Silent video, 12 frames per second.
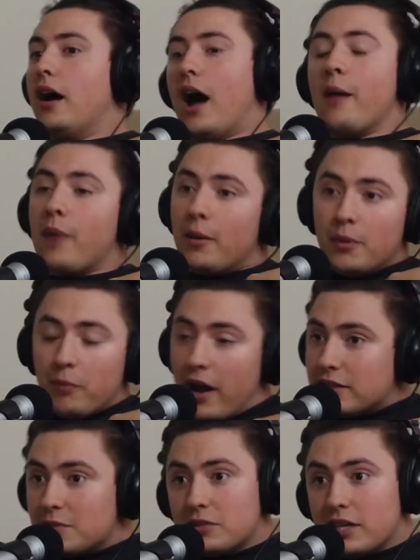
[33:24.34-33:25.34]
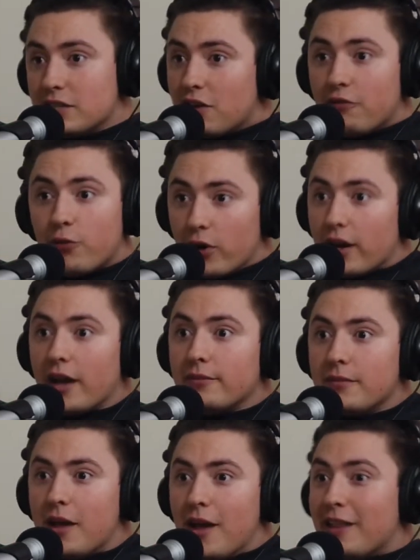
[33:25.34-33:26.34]
I might be buying some skins on Fortnite.
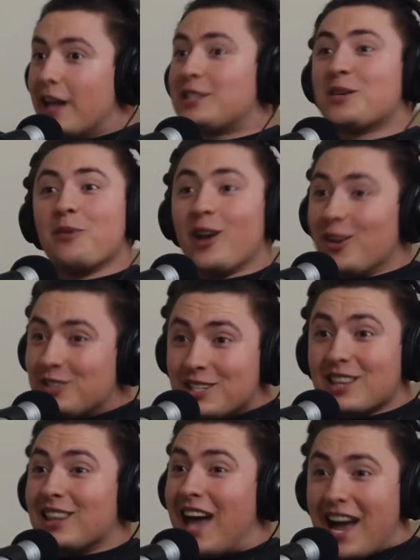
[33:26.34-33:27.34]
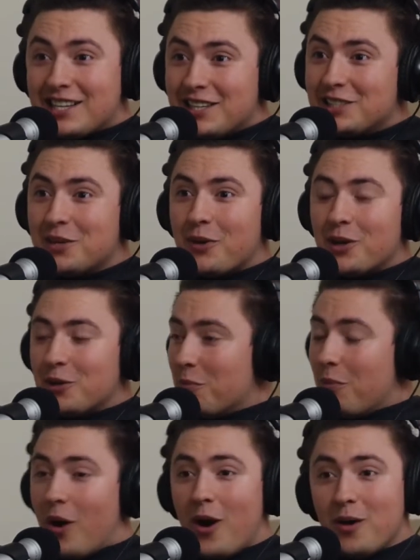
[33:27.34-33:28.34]
That's someone else's last things they want to do.
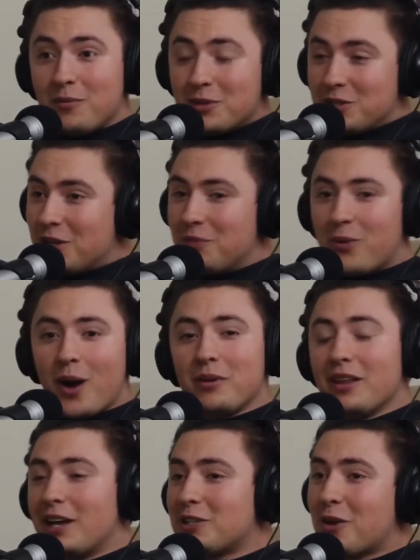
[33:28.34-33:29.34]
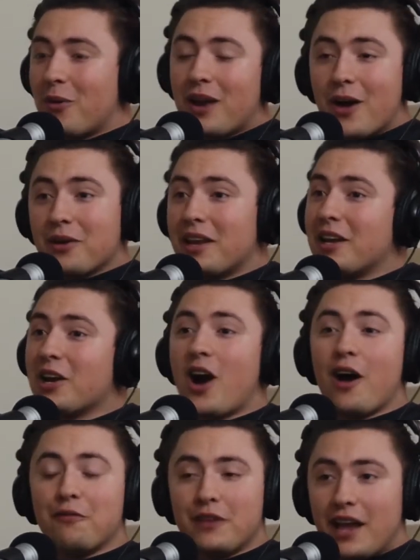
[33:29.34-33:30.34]
Mom, she probably likes going out getting a
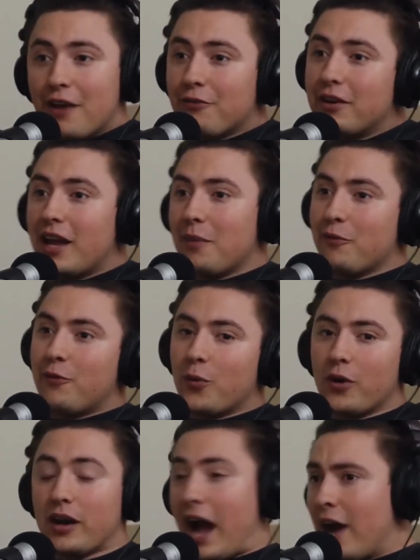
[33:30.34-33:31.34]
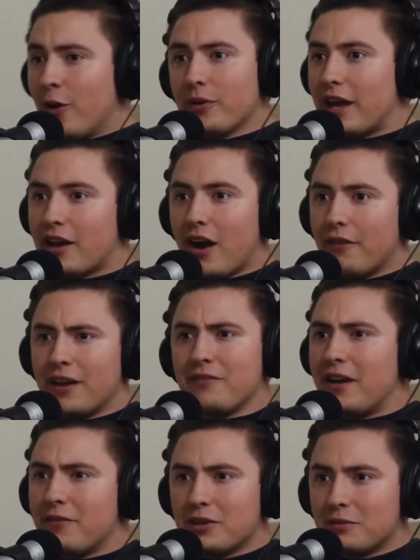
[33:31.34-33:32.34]
coffee every day before work. I don't get coffee.
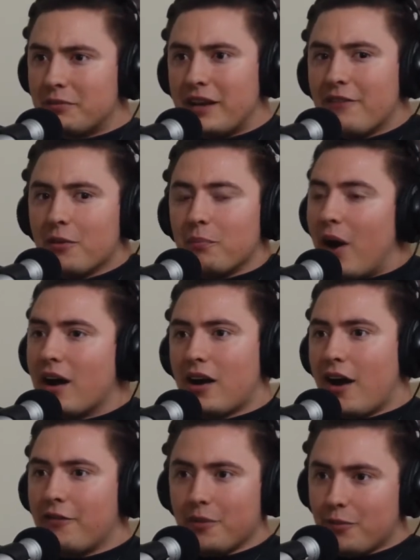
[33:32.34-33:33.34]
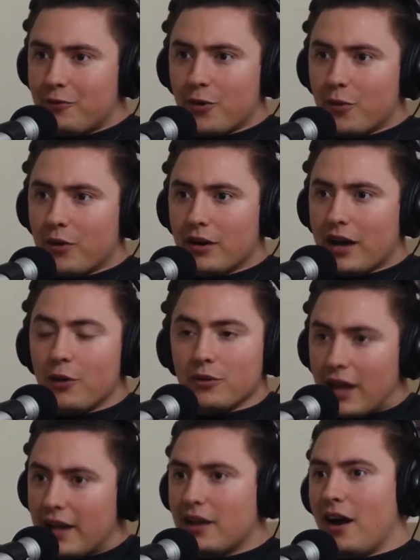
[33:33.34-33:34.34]
I've never bought coffee before work. I don't
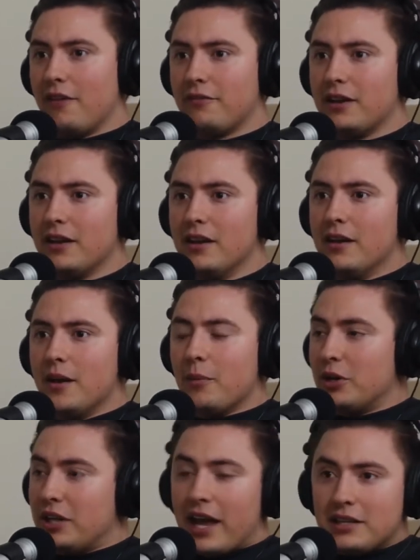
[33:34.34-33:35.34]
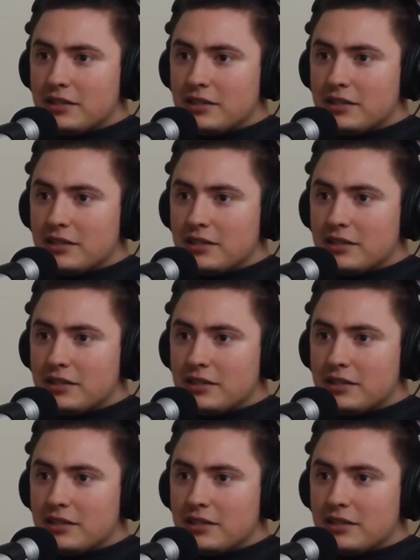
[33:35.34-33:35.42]
like coffee. But